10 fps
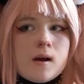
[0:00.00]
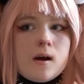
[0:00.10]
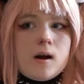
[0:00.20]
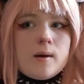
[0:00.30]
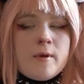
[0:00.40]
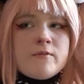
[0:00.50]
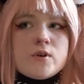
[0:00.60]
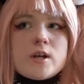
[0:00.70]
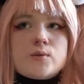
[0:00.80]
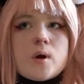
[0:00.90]
If you
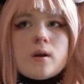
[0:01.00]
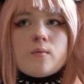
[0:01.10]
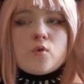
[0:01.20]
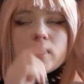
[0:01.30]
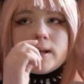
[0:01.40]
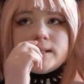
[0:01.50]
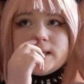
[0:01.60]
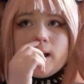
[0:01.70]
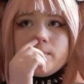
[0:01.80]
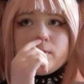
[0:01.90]
guys want a more
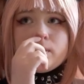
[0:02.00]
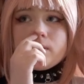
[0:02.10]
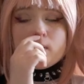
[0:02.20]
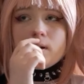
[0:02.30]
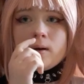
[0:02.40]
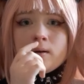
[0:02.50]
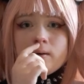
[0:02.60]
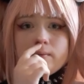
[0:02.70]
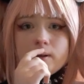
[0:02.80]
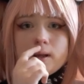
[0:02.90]
in-depth
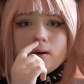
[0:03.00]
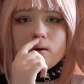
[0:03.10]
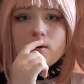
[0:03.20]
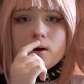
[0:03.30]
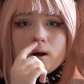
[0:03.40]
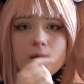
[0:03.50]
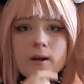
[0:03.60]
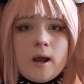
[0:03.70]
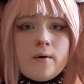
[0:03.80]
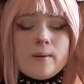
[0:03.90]
video on
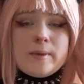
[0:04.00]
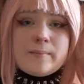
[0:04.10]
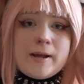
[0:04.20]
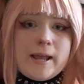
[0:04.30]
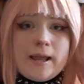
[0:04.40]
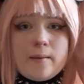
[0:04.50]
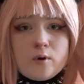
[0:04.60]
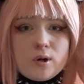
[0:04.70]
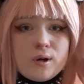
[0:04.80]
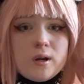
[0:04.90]
how I made my
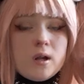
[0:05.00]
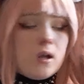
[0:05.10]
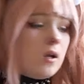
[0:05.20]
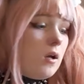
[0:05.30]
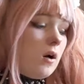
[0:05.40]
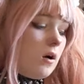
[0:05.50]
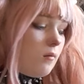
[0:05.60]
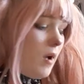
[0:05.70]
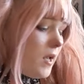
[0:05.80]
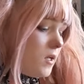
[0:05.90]
hammer,
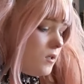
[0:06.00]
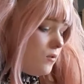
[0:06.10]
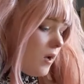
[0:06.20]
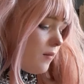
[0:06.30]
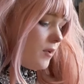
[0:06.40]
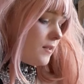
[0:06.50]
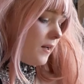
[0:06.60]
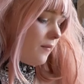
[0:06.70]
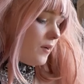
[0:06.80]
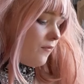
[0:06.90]
I can do that because I
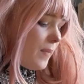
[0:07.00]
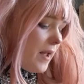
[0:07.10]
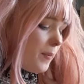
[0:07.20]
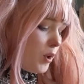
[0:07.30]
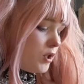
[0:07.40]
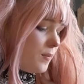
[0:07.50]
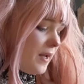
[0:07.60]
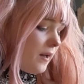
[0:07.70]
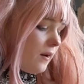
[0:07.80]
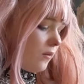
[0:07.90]
have enough paper to
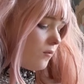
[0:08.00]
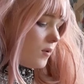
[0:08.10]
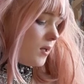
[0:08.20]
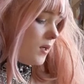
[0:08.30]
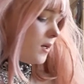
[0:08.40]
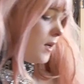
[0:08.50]
make another one.